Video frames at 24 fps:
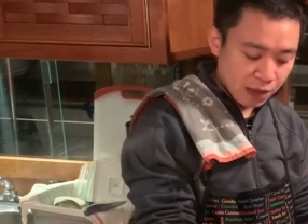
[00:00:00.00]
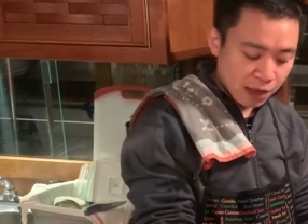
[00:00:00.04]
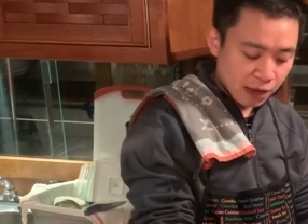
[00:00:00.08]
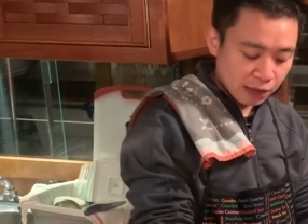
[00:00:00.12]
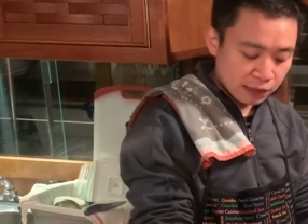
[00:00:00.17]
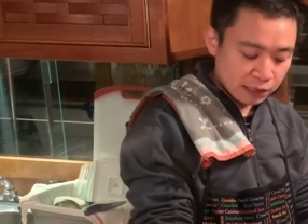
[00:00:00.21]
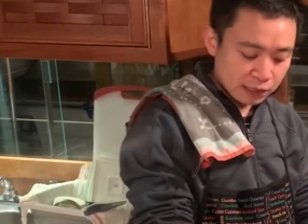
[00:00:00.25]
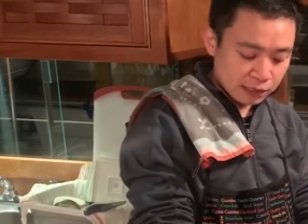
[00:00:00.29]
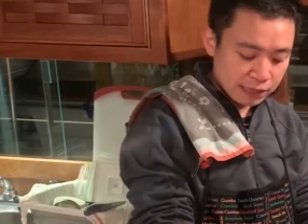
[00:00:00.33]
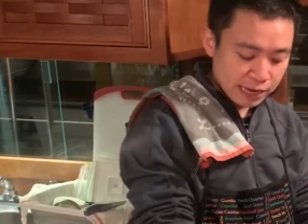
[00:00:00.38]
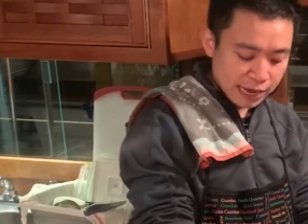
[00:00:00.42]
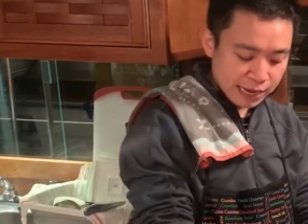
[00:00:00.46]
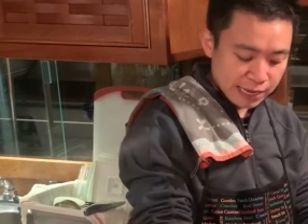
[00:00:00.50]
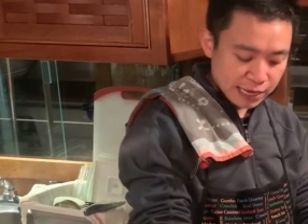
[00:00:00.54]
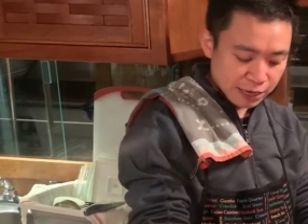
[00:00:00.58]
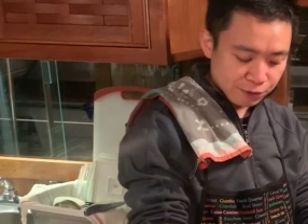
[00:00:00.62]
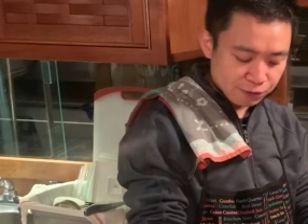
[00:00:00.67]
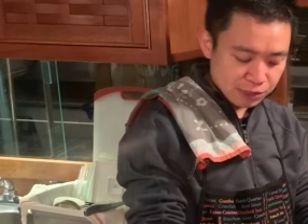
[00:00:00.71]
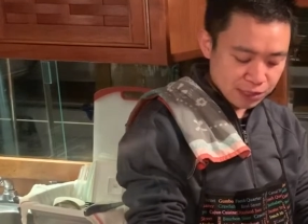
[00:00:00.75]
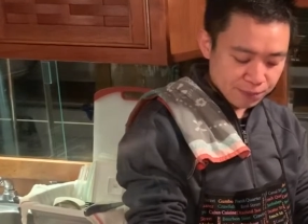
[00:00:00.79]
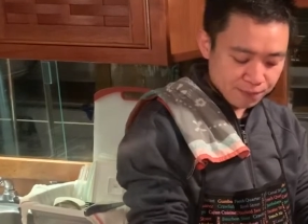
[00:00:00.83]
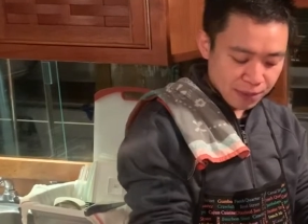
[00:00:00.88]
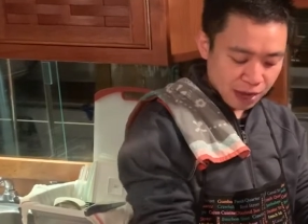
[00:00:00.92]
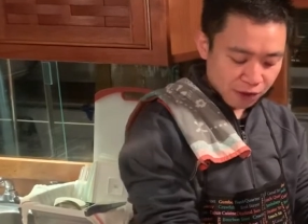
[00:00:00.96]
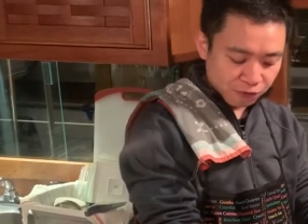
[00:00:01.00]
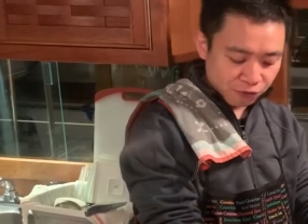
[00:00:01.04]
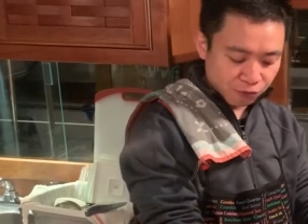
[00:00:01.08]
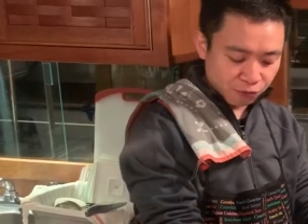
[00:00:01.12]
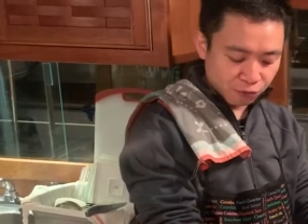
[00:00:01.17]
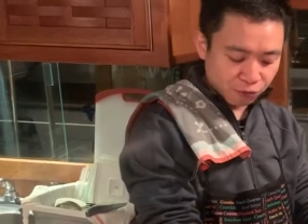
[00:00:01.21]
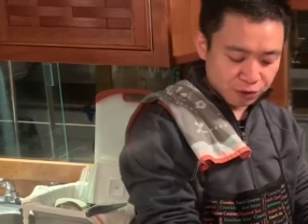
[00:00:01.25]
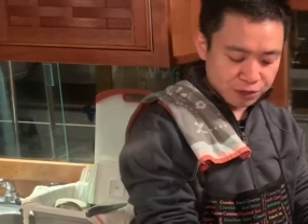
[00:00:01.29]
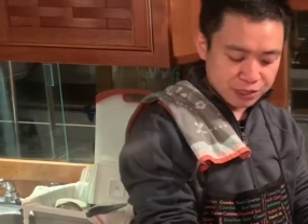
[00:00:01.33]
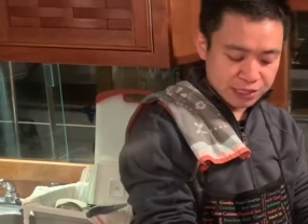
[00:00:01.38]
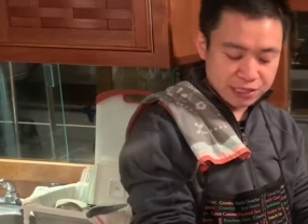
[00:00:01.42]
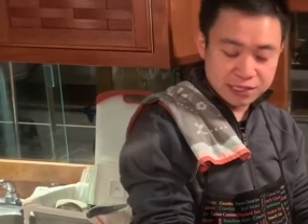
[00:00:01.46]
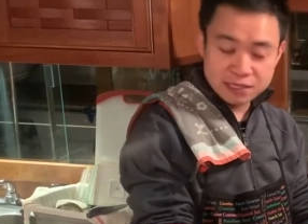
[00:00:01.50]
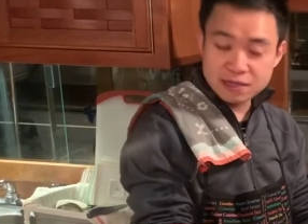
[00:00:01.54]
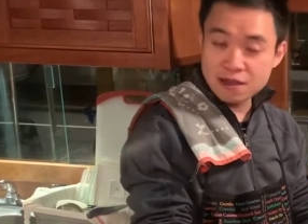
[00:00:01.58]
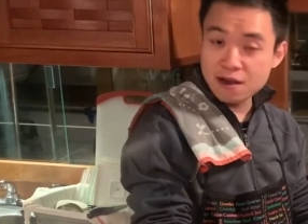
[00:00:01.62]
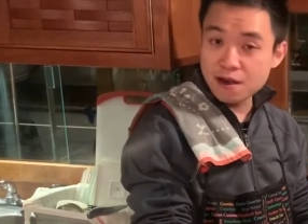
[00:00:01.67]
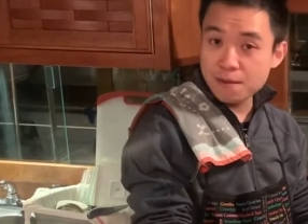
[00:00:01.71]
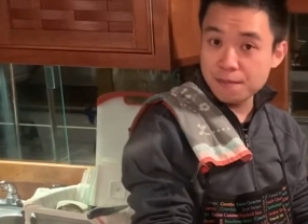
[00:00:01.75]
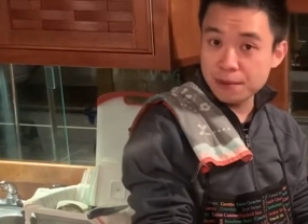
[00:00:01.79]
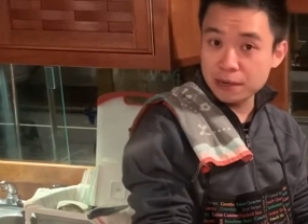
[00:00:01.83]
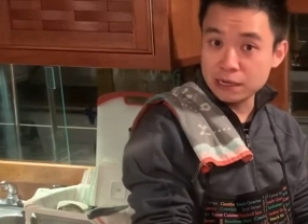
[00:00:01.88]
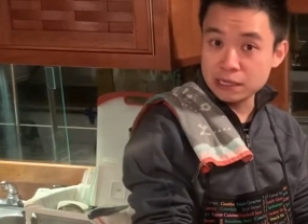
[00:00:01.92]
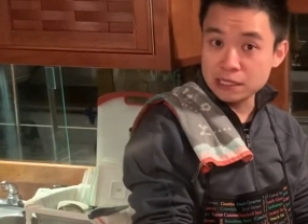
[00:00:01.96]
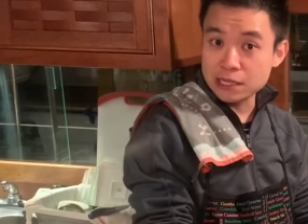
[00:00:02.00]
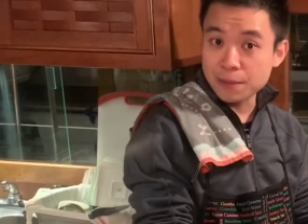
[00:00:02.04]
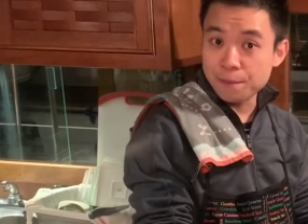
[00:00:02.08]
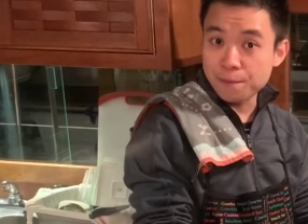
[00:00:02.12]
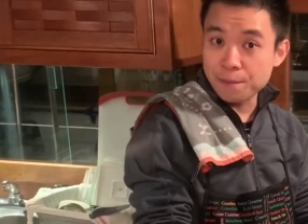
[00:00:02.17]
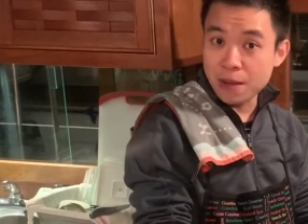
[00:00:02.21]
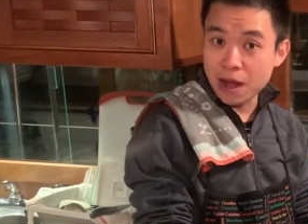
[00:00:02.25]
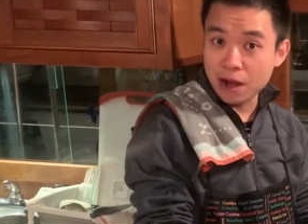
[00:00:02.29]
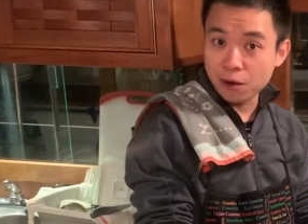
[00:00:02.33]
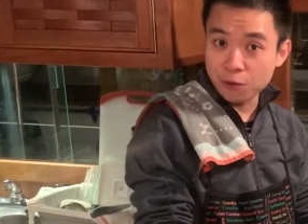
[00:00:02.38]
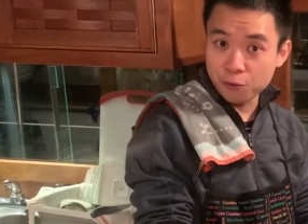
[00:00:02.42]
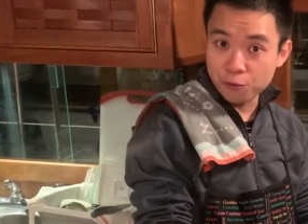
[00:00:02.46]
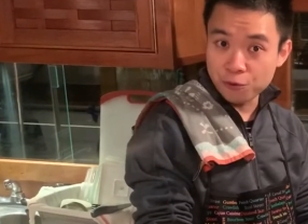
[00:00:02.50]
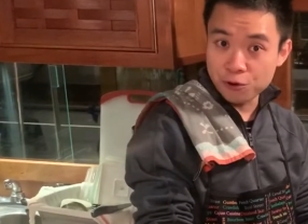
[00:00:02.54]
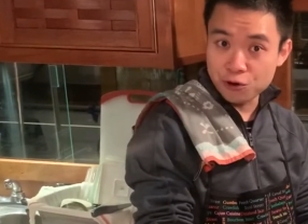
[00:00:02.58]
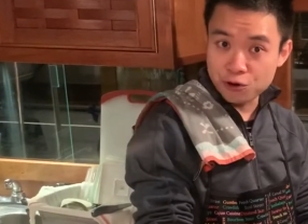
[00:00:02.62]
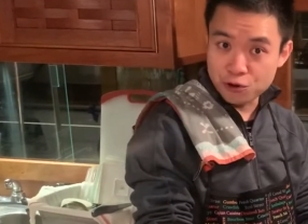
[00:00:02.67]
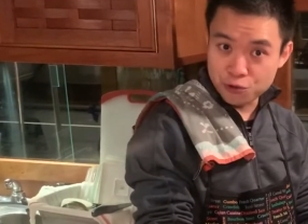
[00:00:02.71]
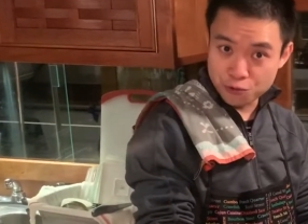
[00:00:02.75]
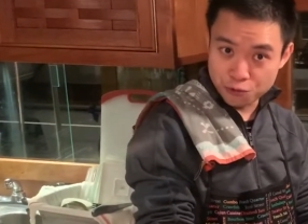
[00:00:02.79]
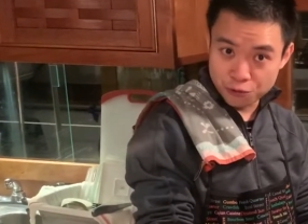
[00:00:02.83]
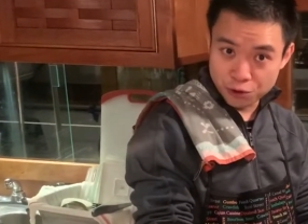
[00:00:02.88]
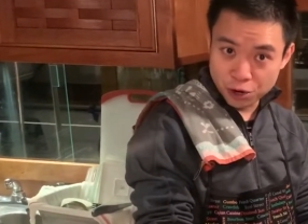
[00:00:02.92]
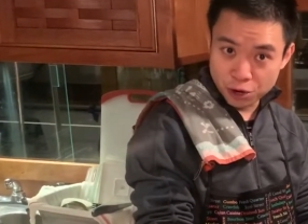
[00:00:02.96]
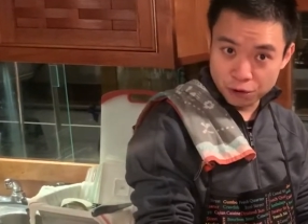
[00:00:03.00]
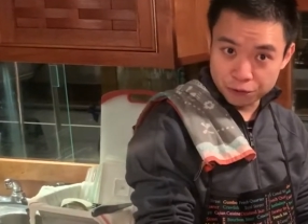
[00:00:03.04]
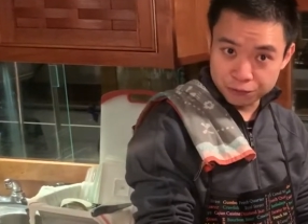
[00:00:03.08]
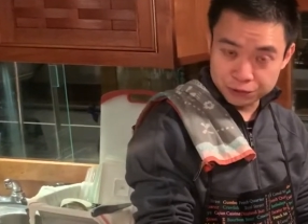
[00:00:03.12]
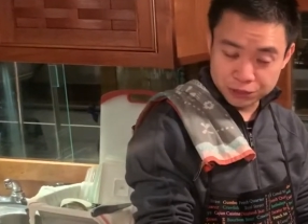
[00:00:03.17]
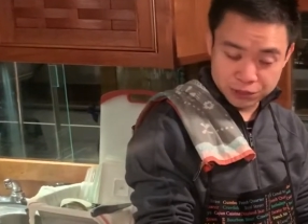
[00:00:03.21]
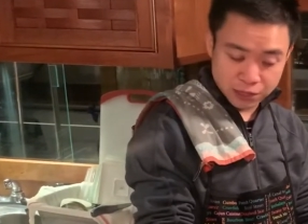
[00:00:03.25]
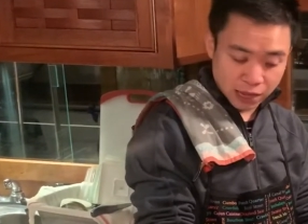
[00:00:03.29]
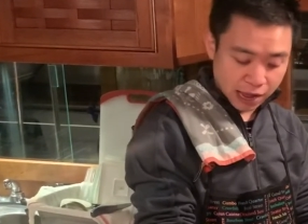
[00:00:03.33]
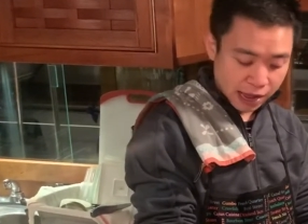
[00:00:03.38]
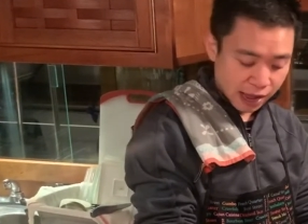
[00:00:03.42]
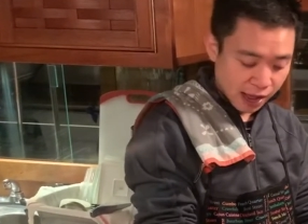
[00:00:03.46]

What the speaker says: Today, use about 3 servings of buckwheat noodles